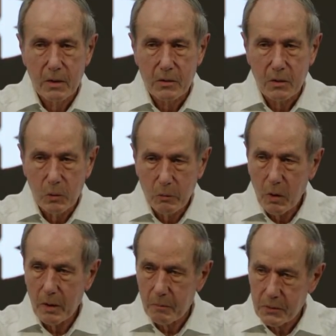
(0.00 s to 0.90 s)
So we
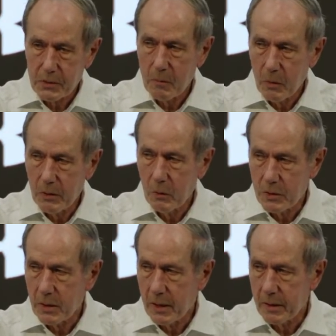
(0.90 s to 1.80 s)
wanted someone who
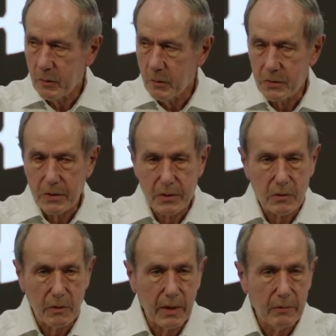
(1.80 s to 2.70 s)
was not going to
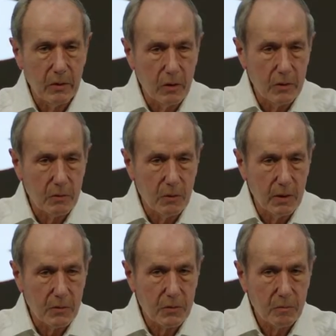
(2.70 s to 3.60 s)
insist on having an
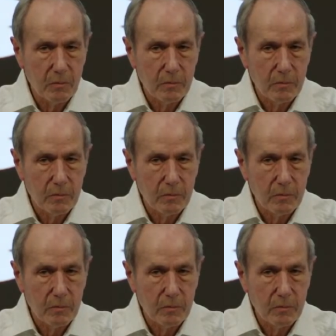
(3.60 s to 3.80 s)
entourage.